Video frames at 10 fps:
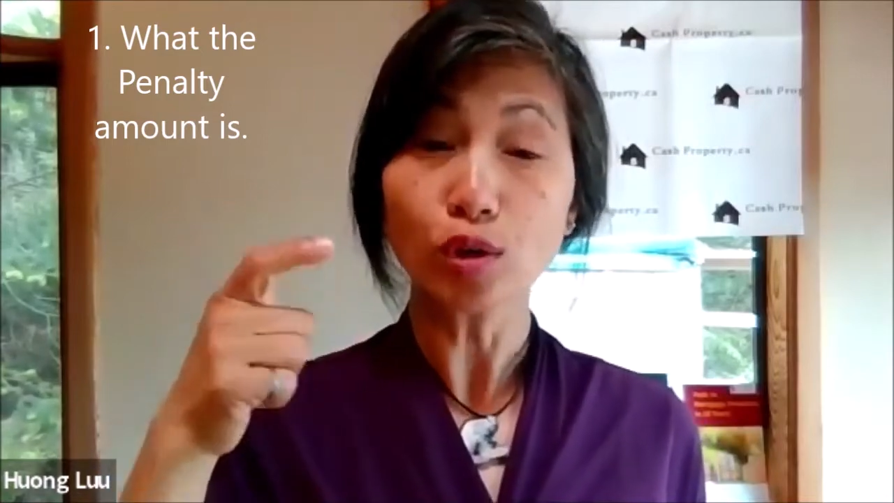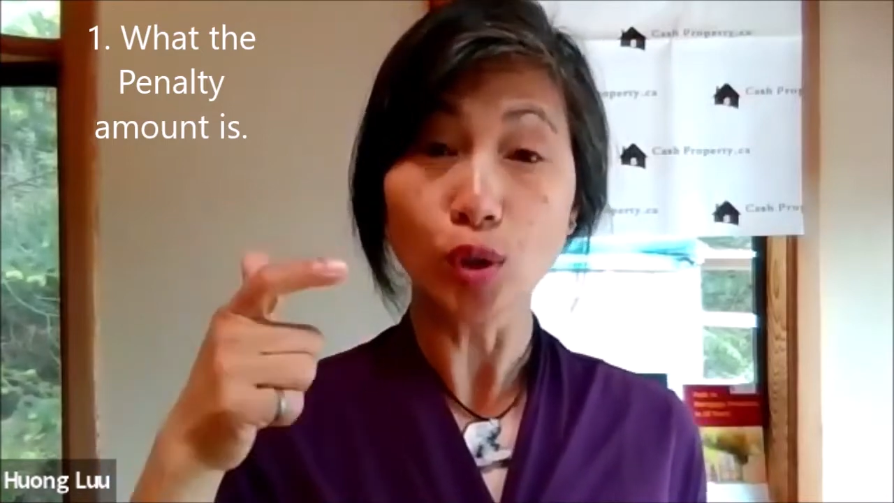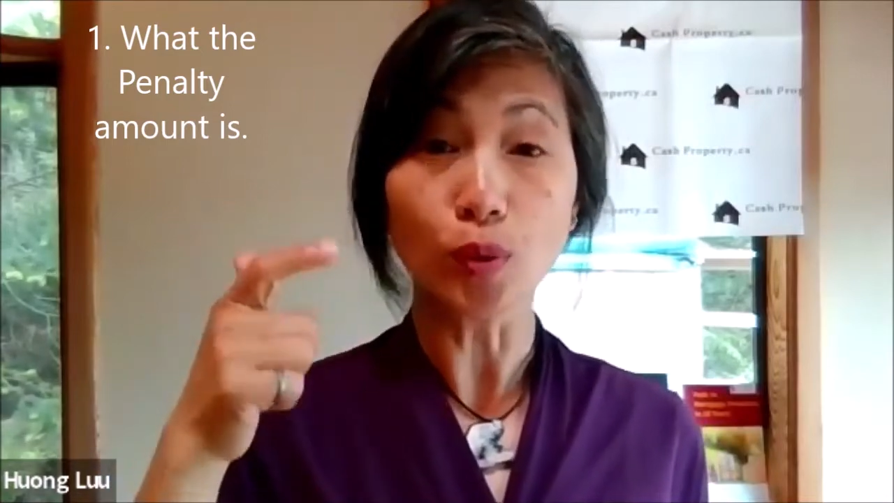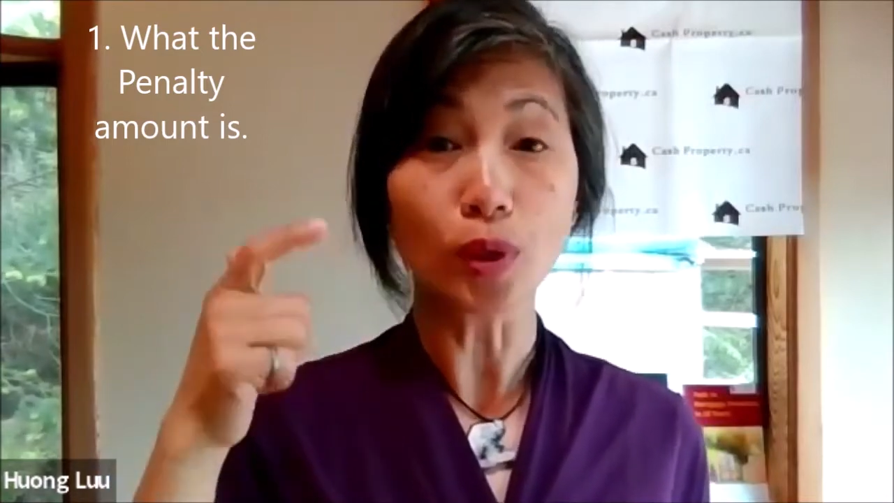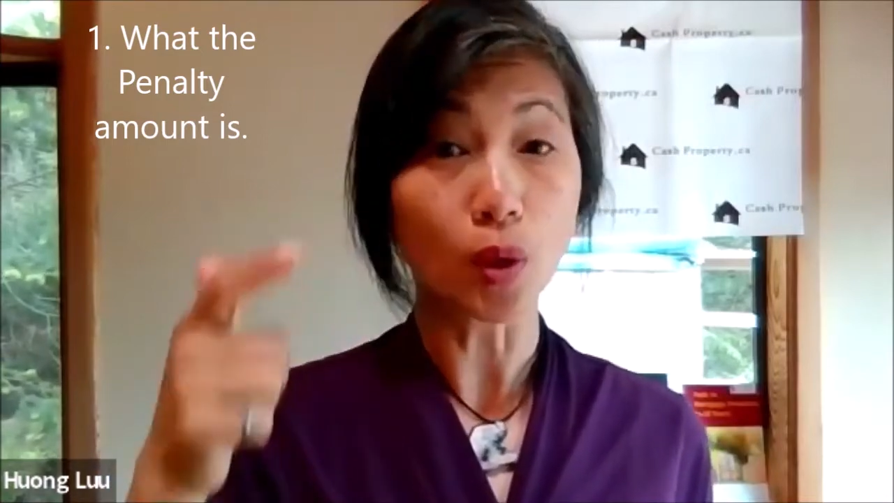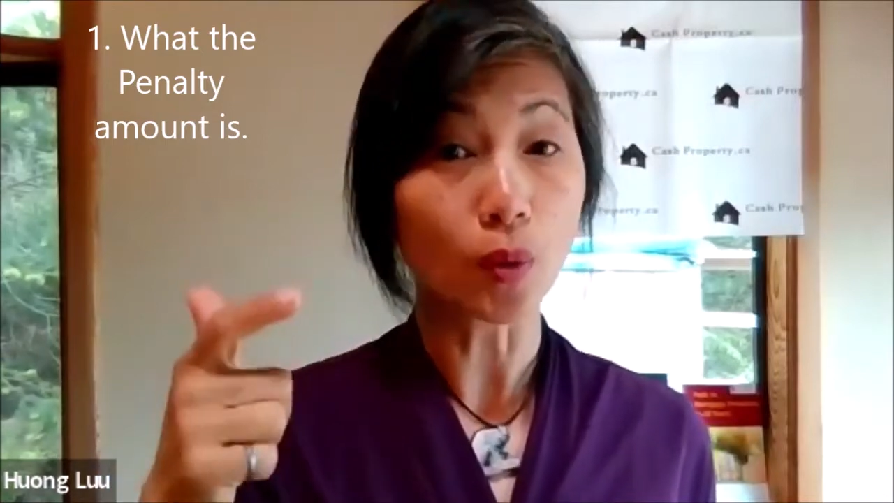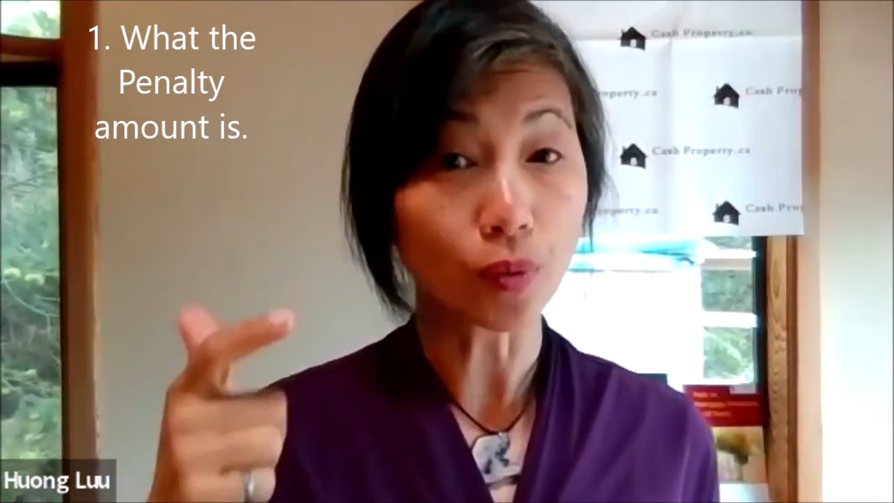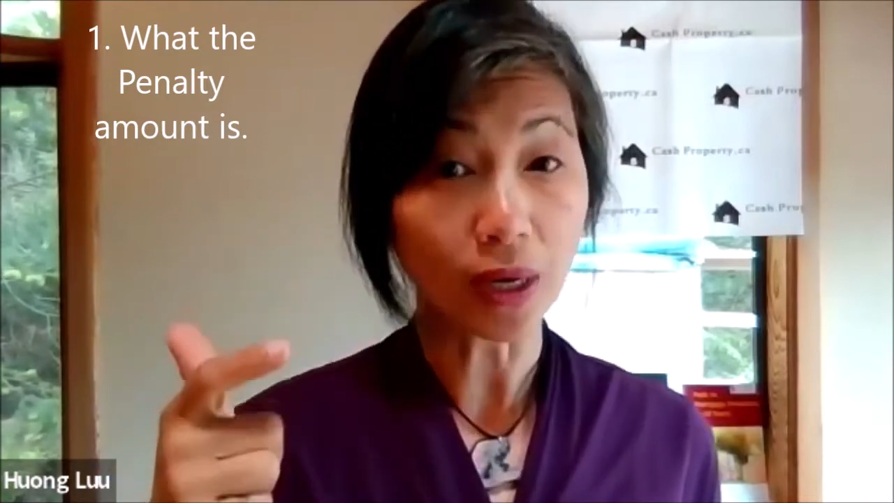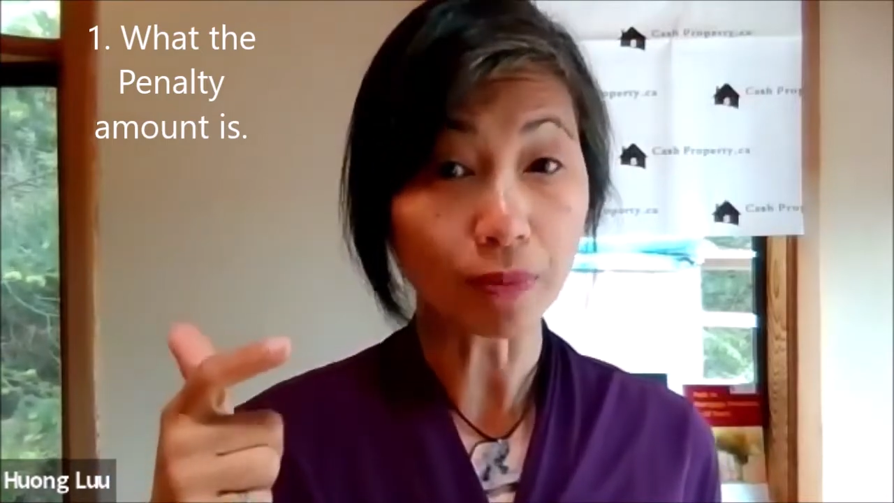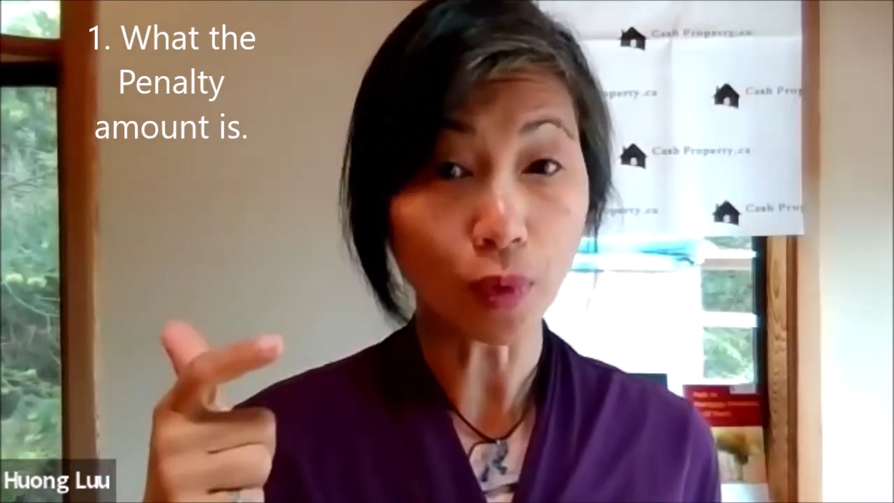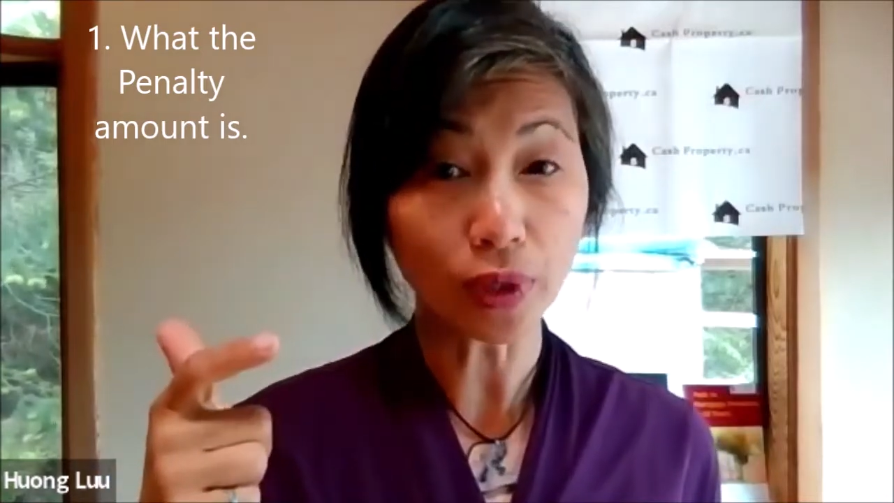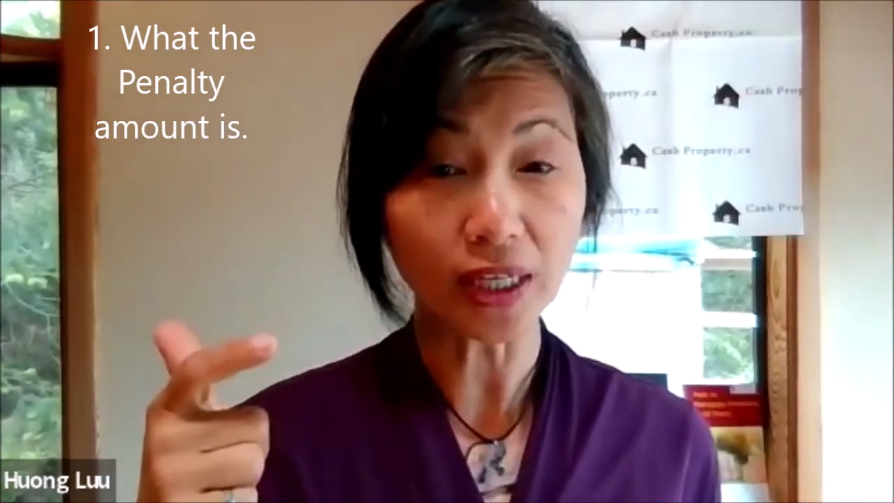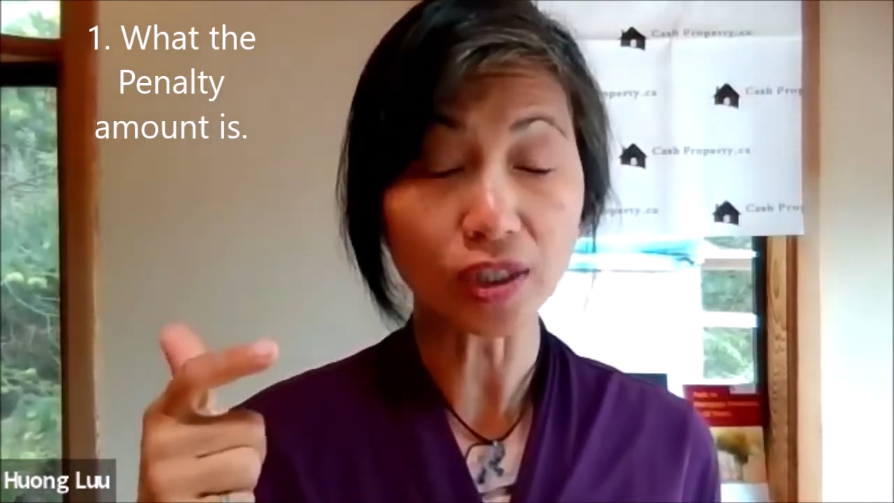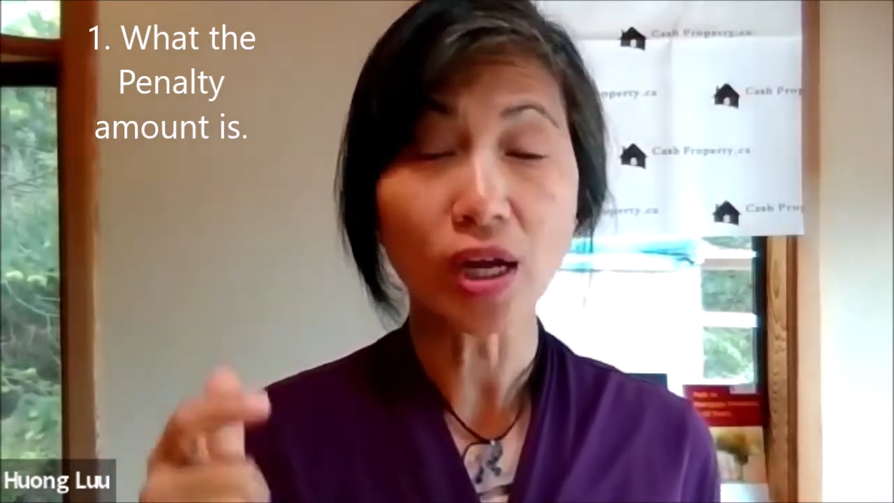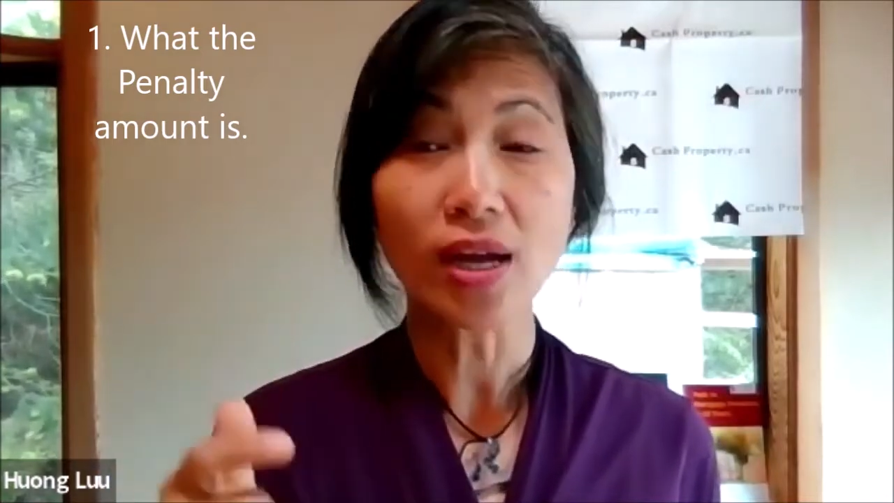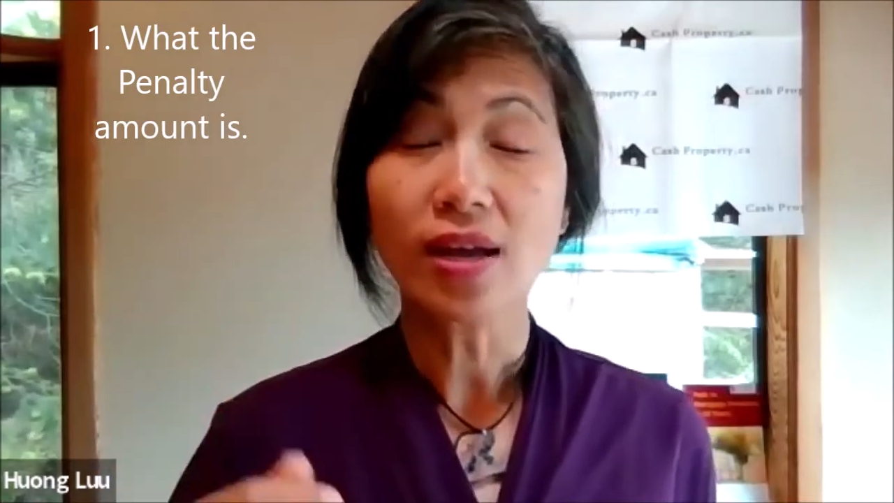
to a lower rate mortgage.